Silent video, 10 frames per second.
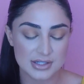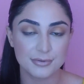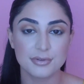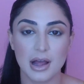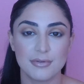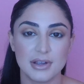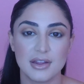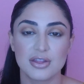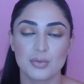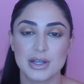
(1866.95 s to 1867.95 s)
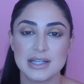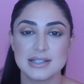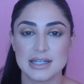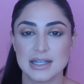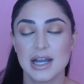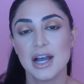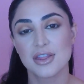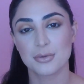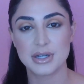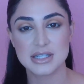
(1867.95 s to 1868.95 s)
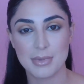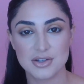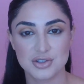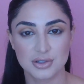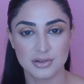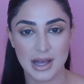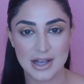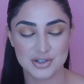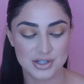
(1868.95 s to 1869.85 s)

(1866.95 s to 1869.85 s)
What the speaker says: fluffy, 3D, three-dimensional lashes.